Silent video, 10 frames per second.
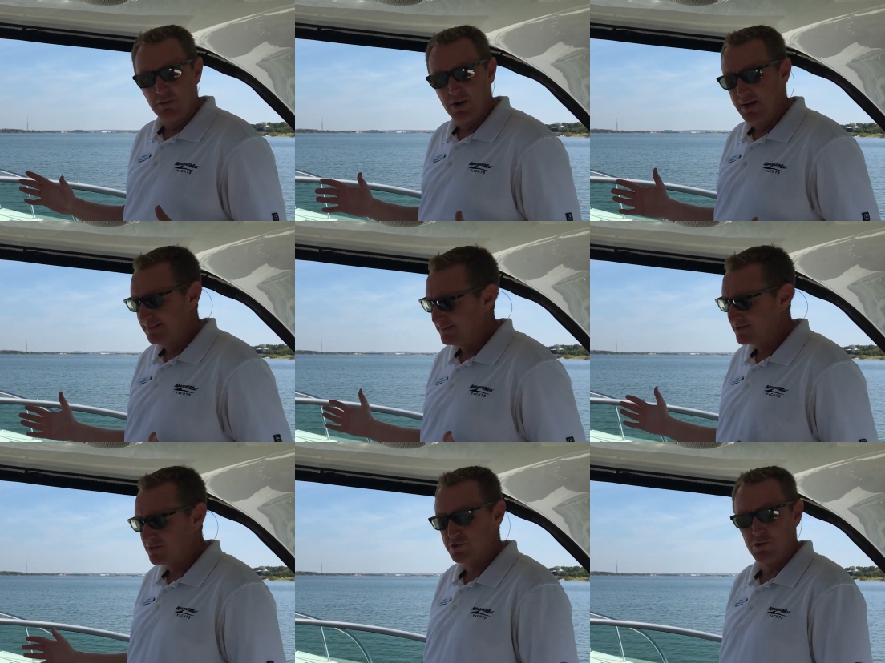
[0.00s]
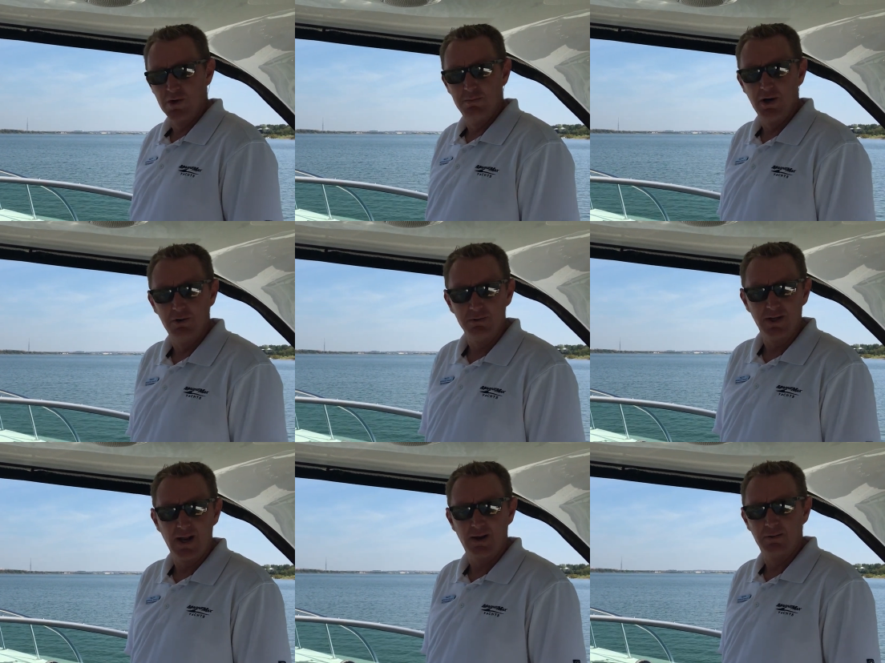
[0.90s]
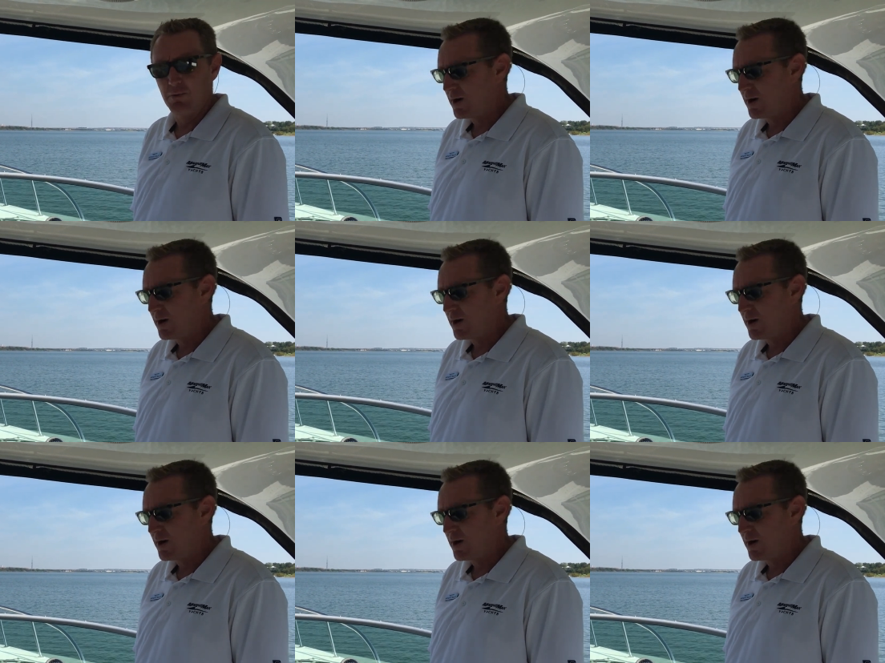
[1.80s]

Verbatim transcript: away. Just enjoy the boat and get out on the